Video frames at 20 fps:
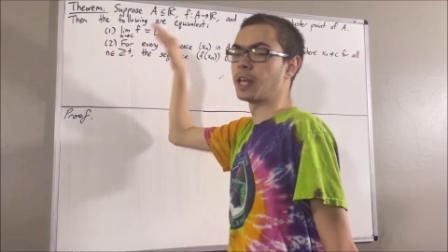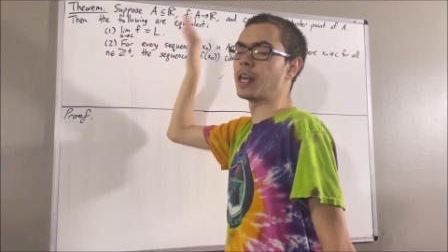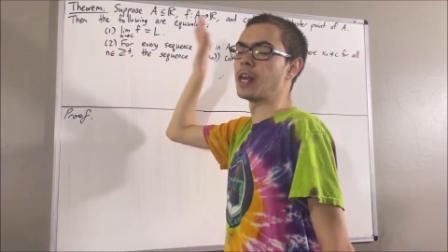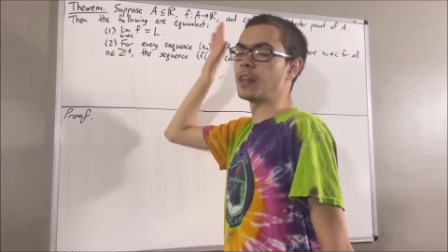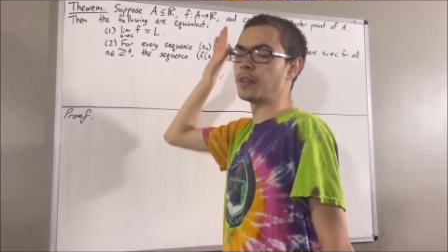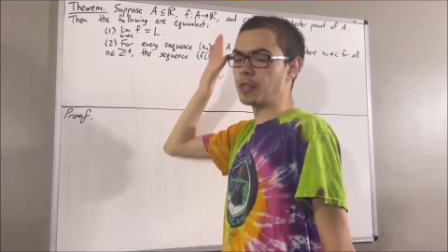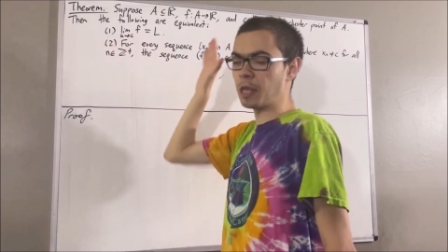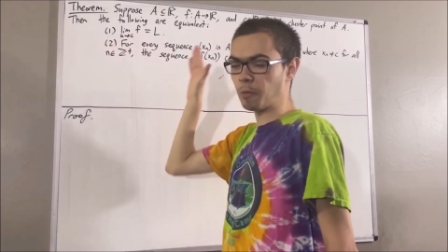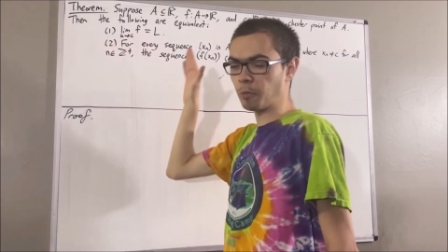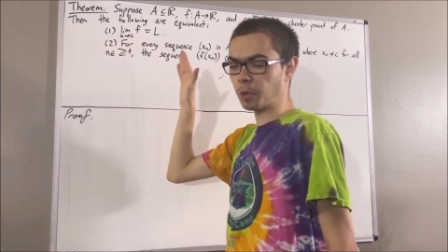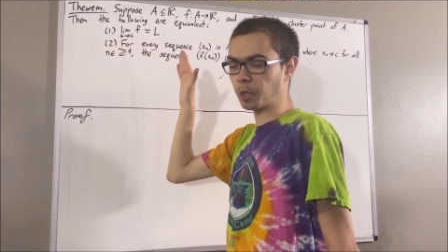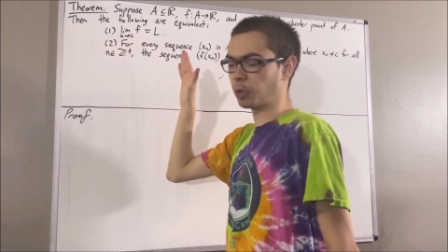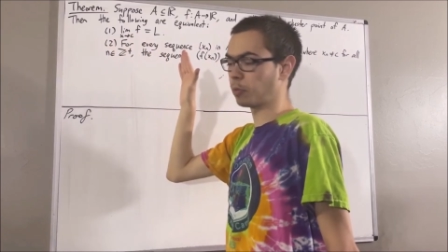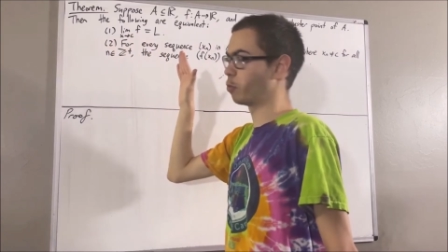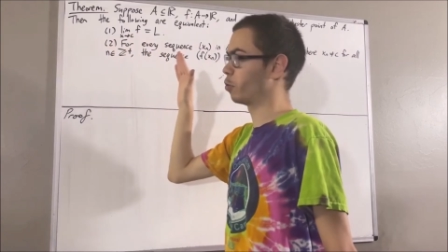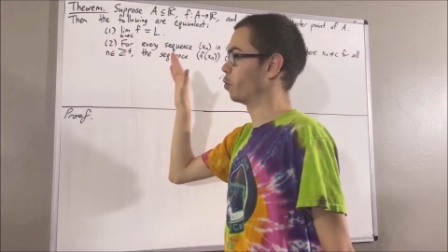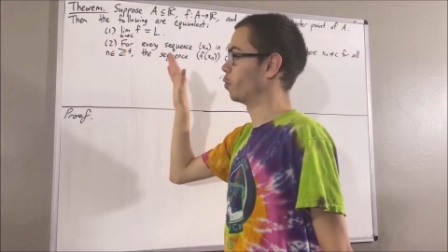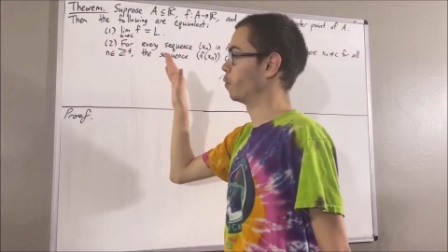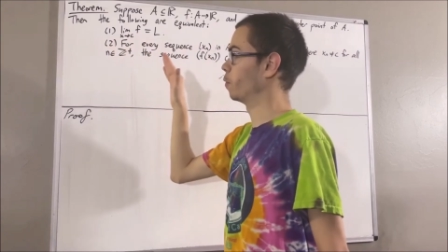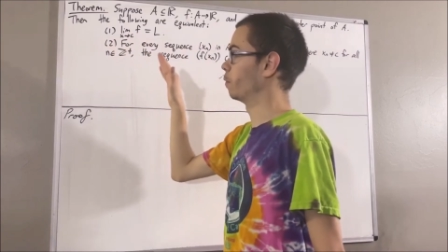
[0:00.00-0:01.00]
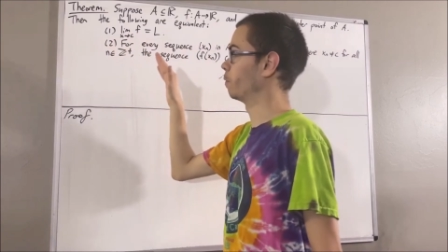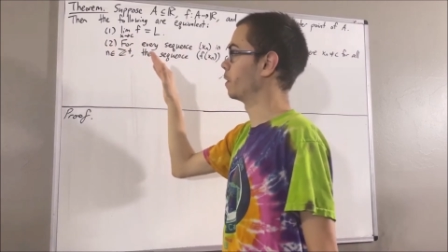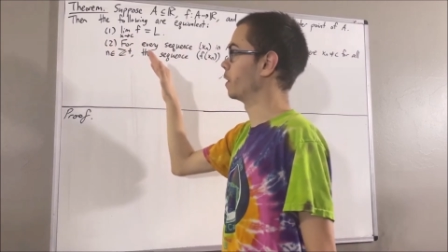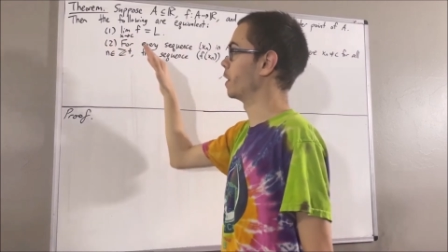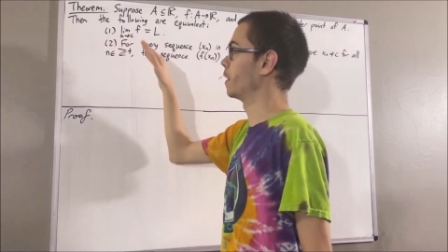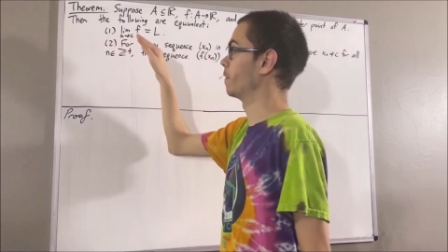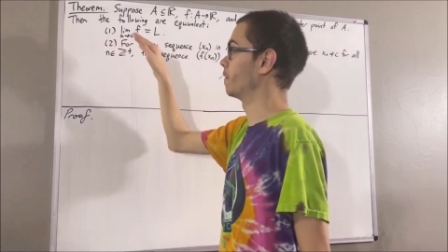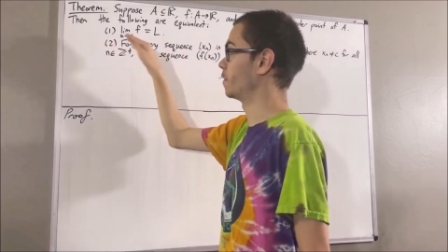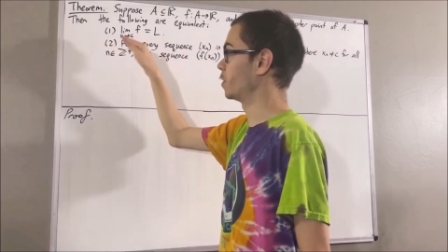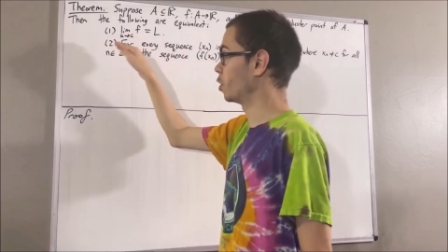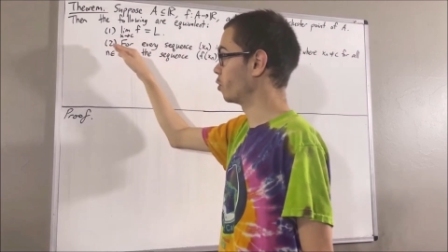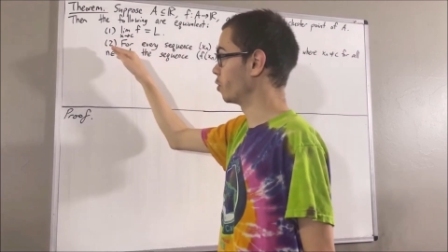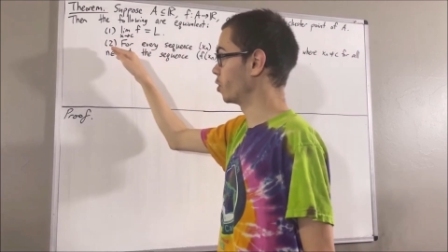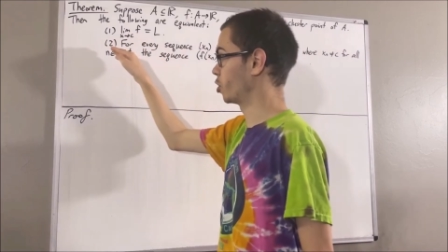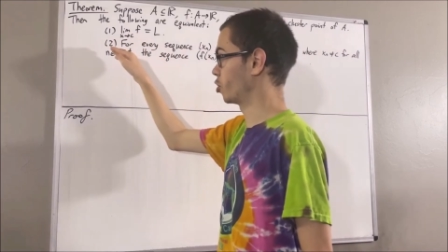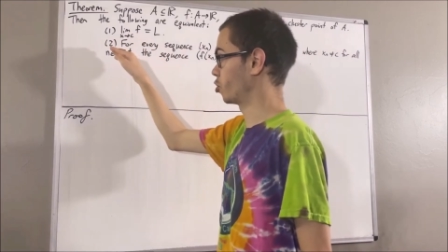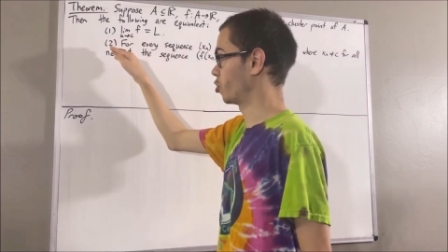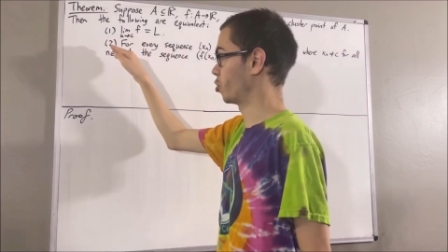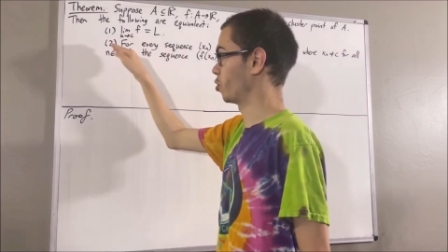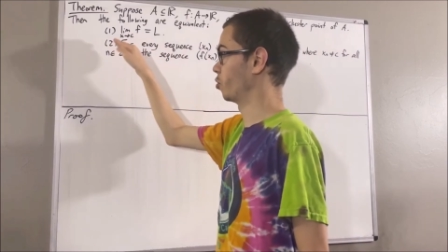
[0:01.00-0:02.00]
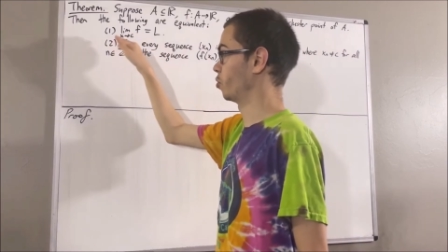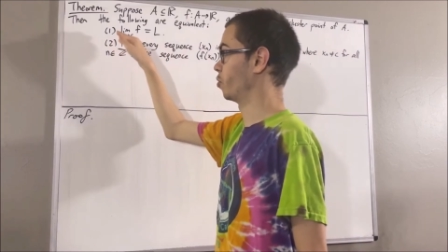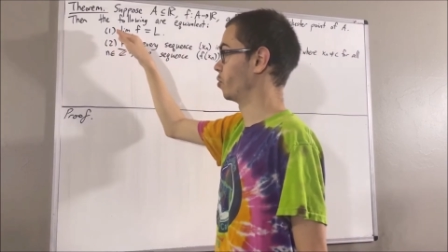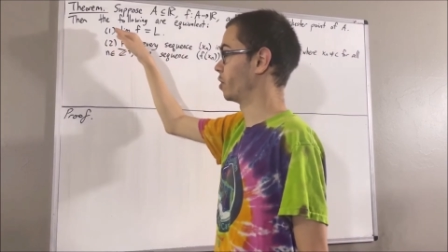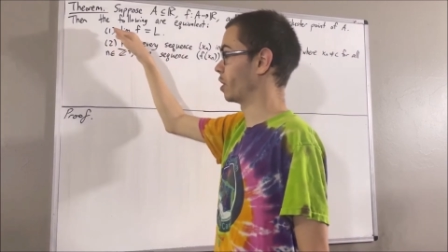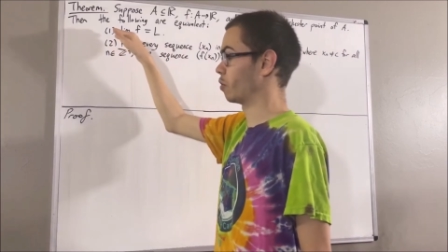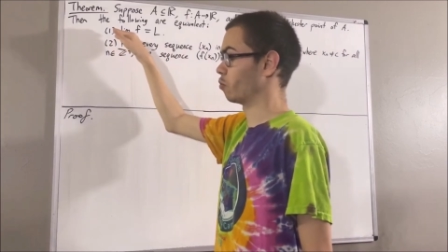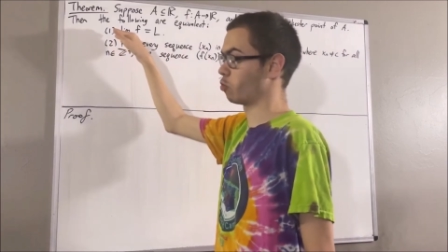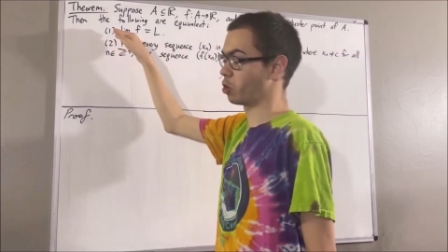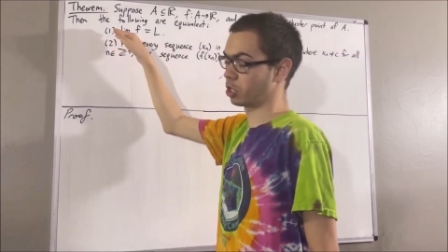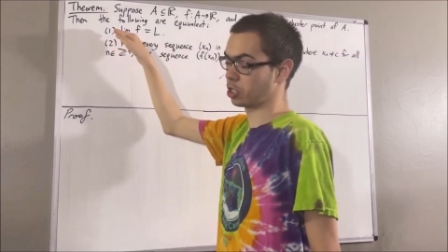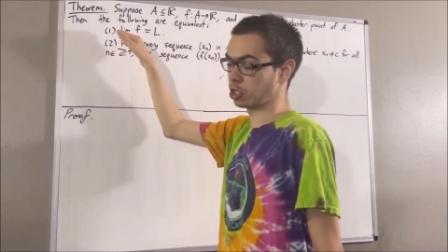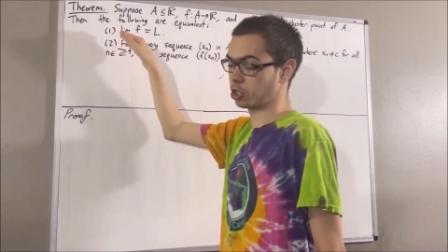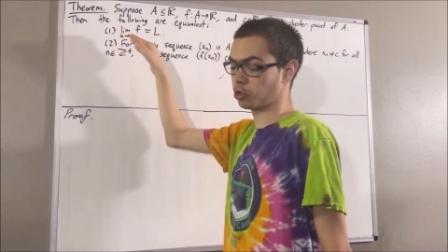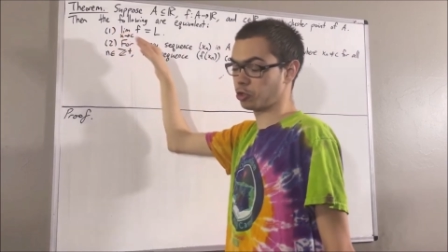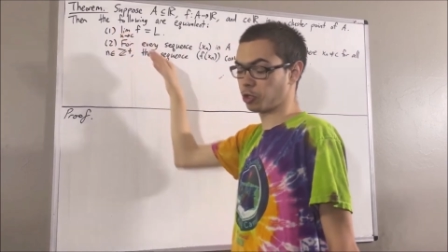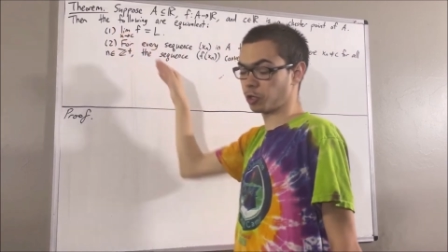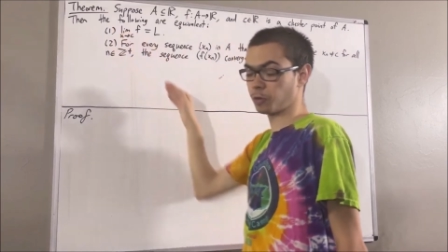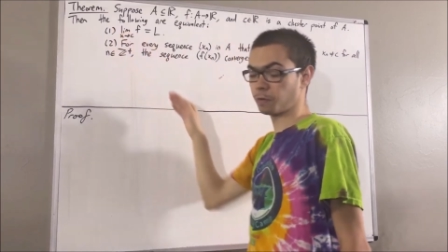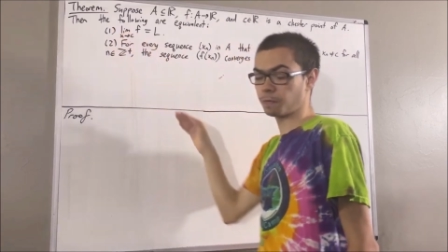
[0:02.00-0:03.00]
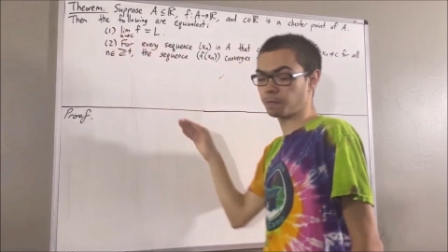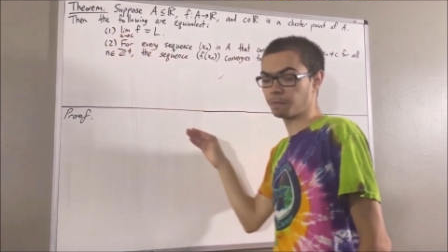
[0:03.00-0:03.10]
And then we're going to prove if 2 is true, then 1 is true.